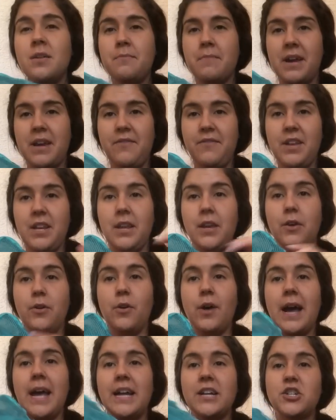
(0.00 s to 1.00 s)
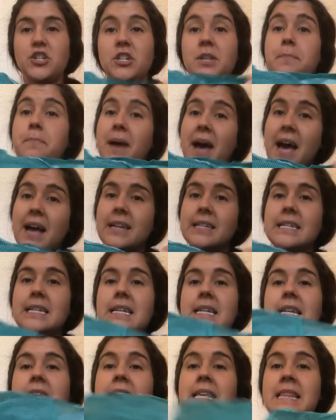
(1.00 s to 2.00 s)
in my video I actually packed
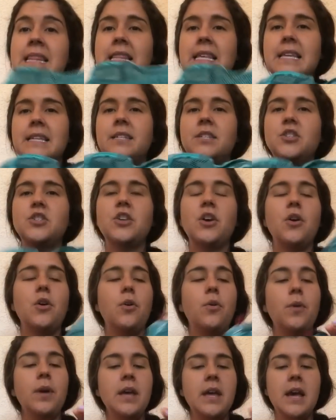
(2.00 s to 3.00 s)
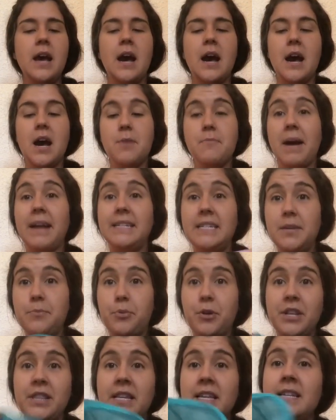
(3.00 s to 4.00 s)
it in these so um, I did
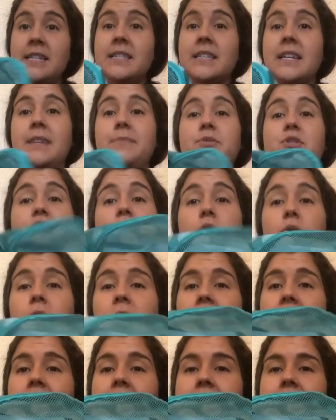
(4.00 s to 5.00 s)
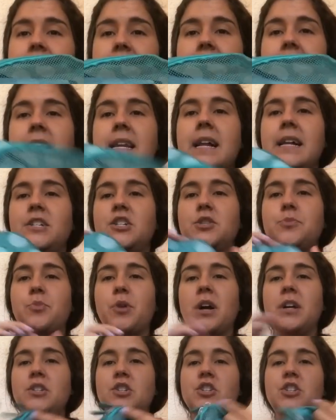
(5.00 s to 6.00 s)
bring these and I'm so glad I did I just
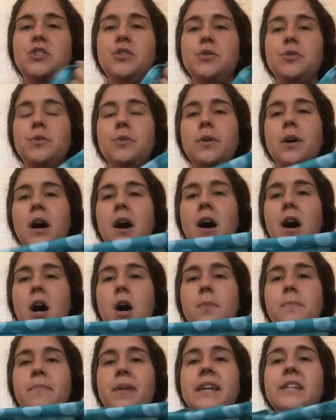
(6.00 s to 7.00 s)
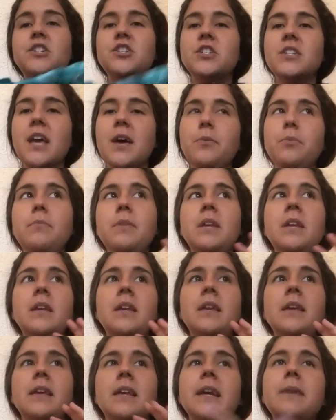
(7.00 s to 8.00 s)
brought two um, it just kept
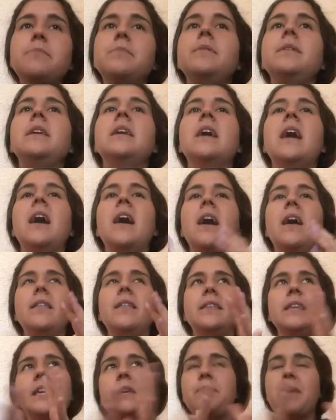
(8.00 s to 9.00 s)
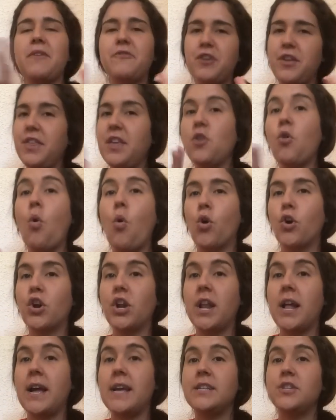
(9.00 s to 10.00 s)
me kept me keep everything
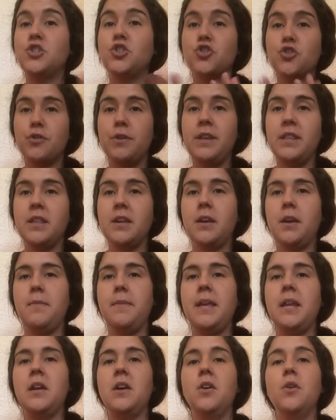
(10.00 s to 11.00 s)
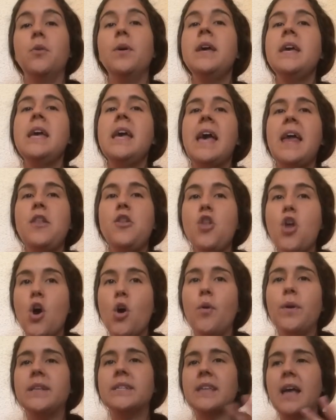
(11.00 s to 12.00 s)
organized during the Camino and
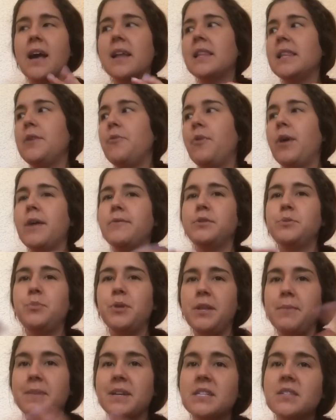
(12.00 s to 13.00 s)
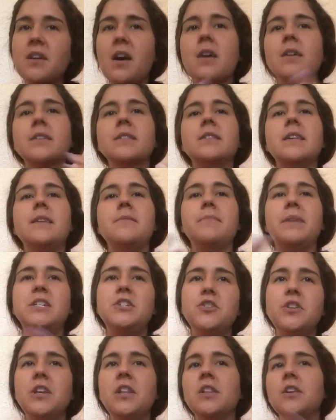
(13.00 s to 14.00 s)
know exactly where I was putting my socks and my
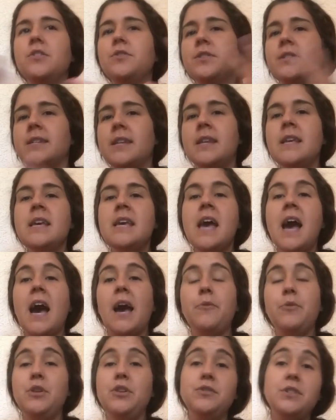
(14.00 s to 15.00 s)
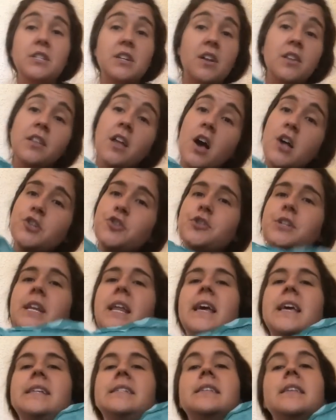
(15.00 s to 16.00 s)
dirty clothes and I would use it on laundry
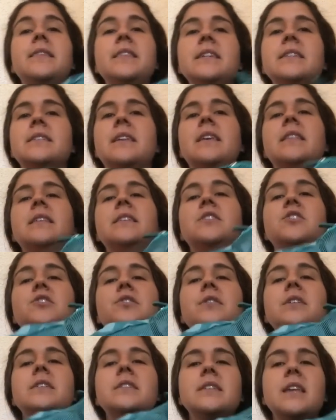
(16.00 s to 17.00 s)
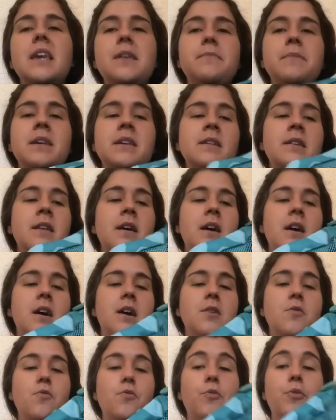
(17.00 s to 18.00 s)
days and things like this. So this came in
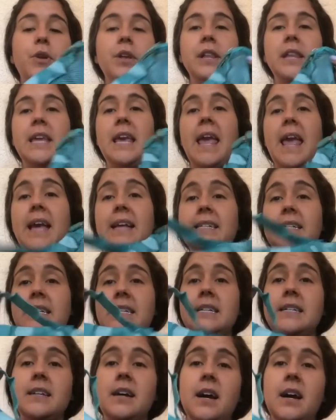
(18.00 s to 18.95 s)
uh, really handy.